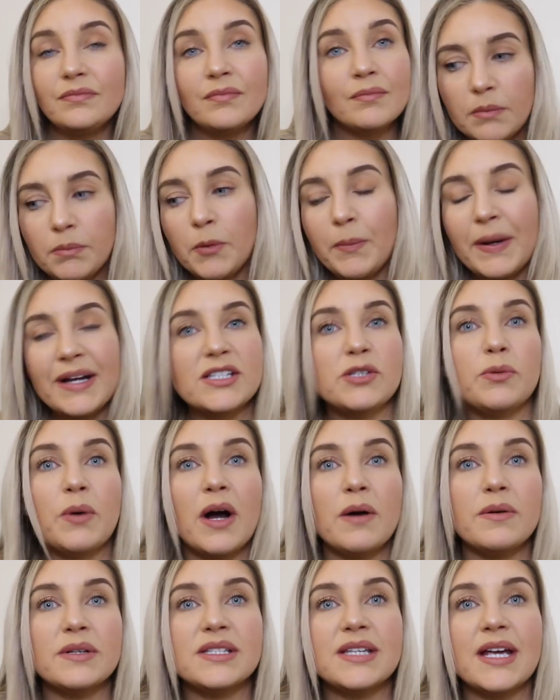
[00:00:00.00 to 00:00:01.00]
But back to what
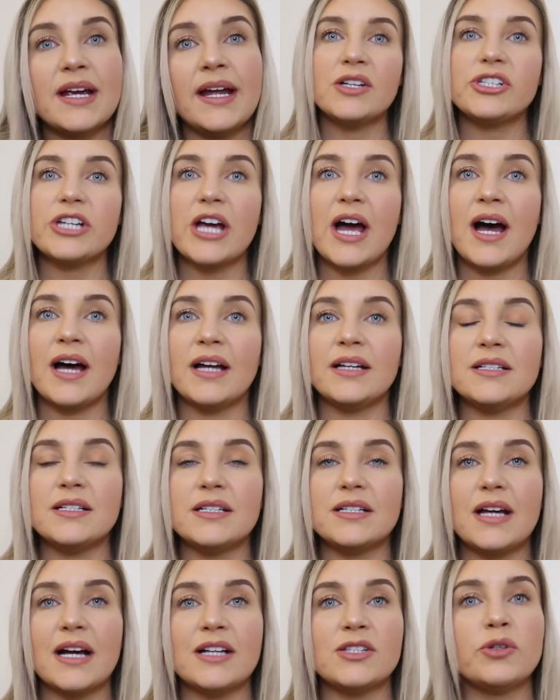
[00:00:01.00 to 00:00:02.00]
I was saying,
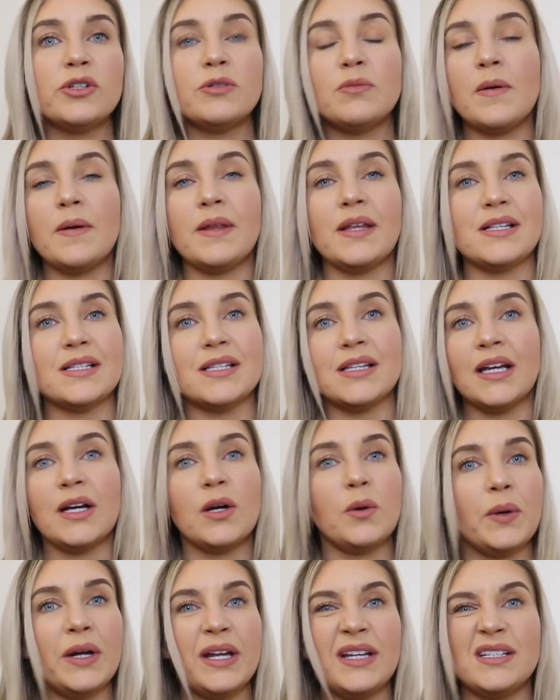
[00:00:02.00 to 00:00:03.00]
and I told him about this
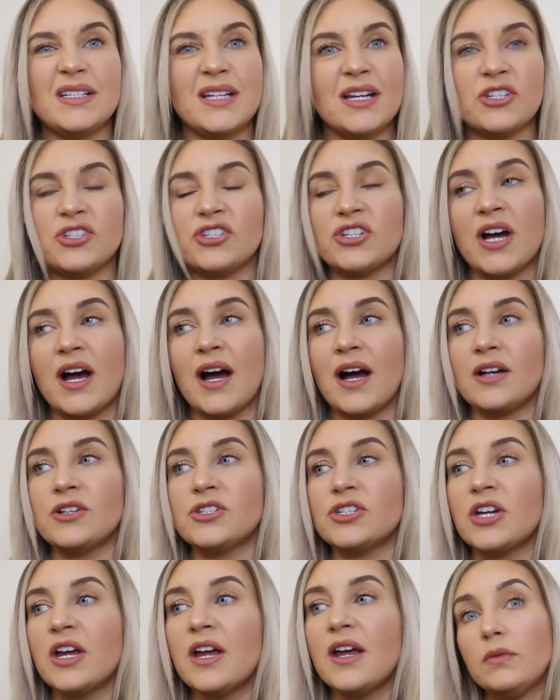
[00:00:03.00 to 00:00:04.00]
liquid
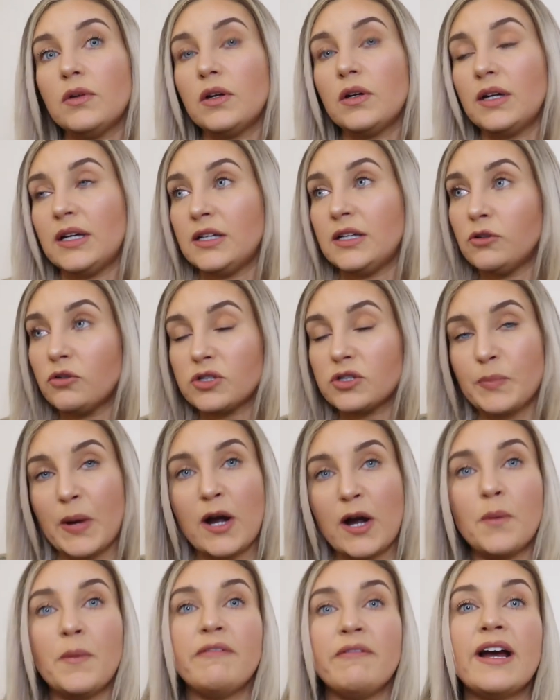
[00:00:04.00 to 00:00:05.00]
discharge. He looked
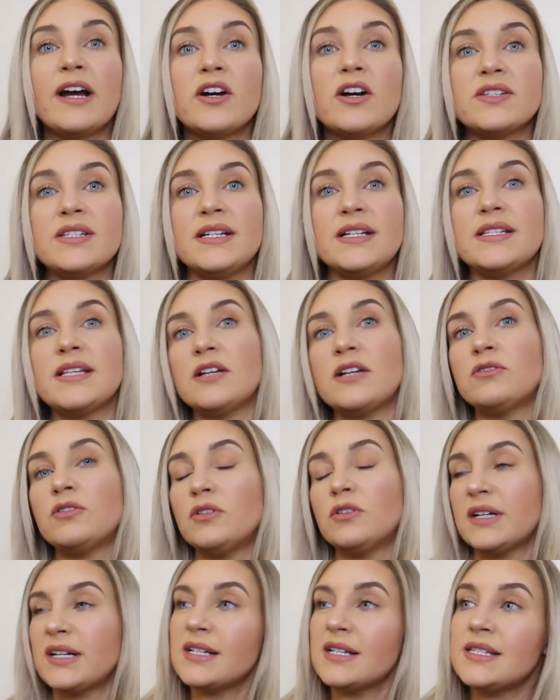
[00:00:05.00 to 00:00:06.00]
back on my records and he said, oh,
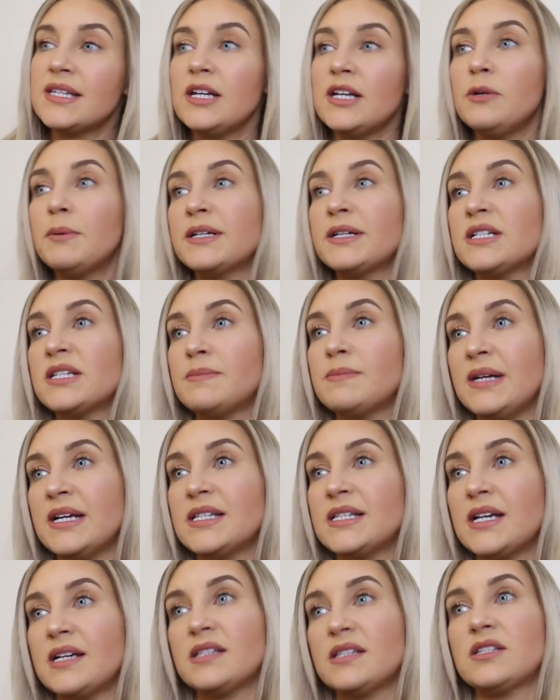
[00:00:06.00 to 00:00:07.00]
I can see you had a smear
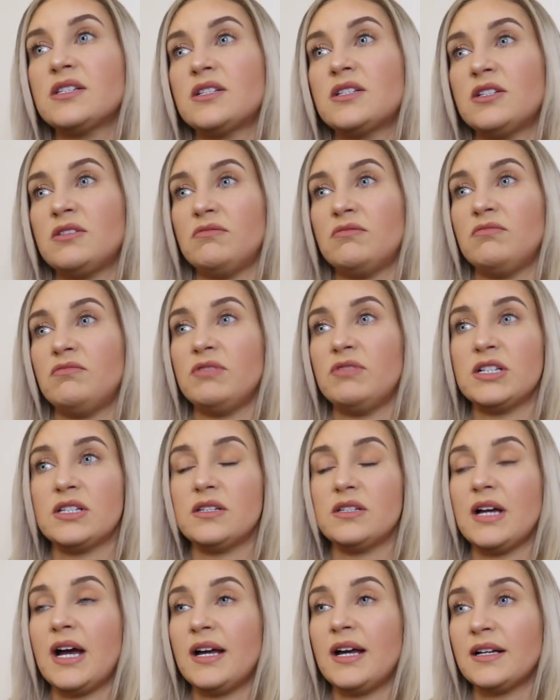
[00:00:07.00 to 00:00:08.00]
test,
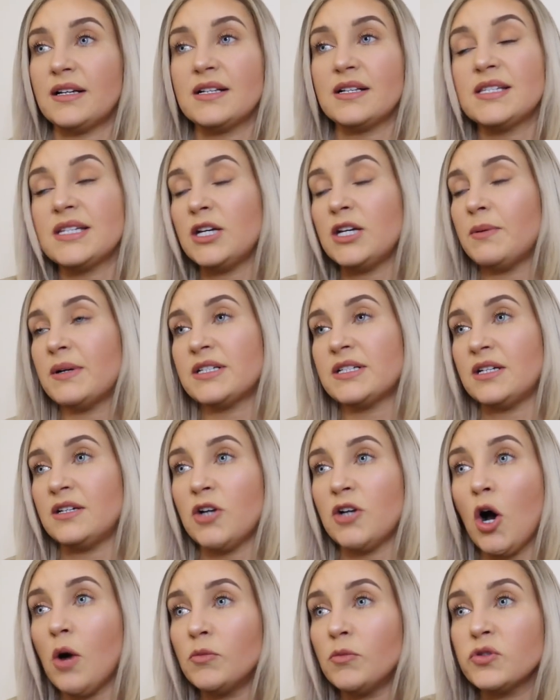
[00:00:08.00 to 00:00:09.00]
I can see you had a
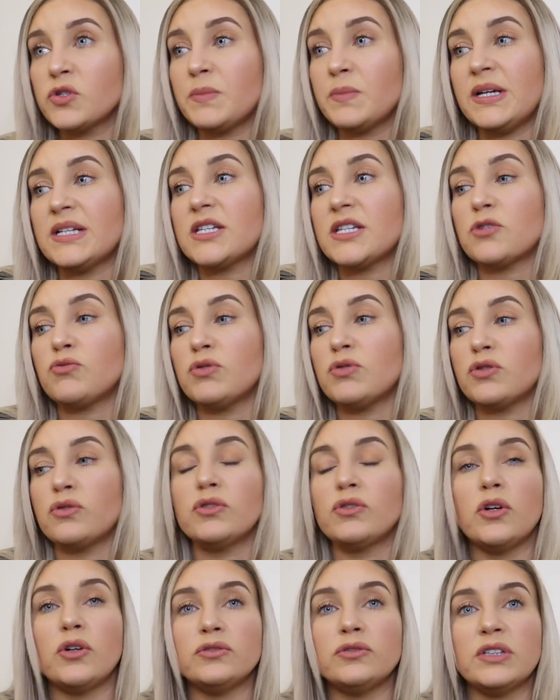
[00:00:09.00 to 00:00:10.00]
normal smear test
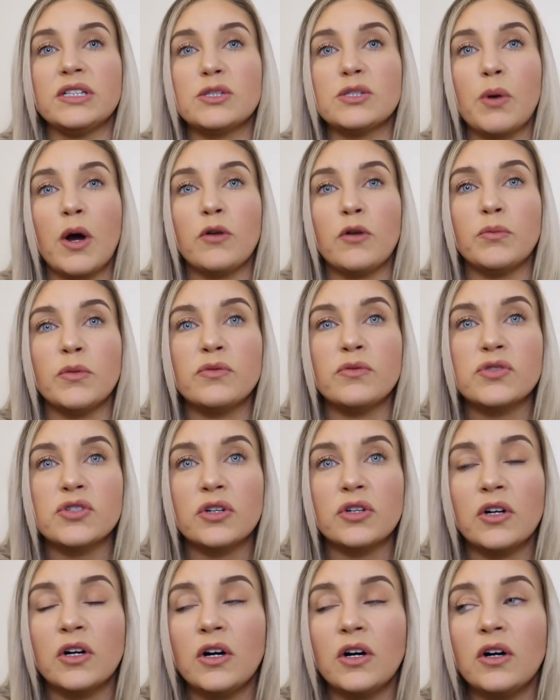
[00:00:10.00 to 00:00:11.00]
result only 12 months
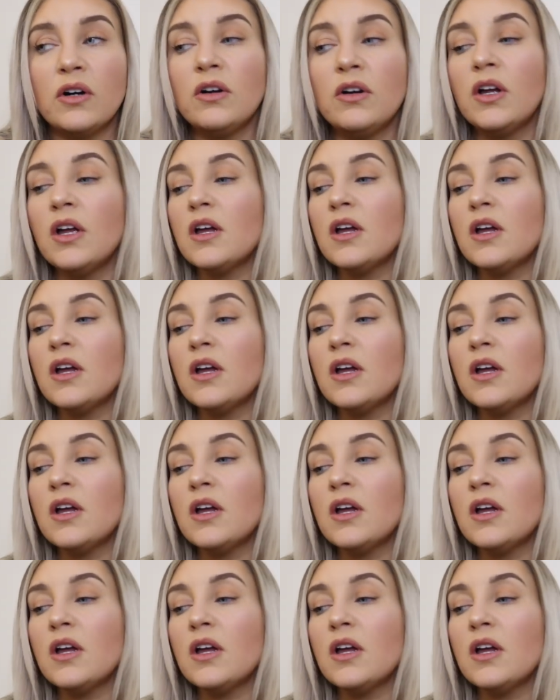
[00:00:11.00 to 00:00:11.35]
ago,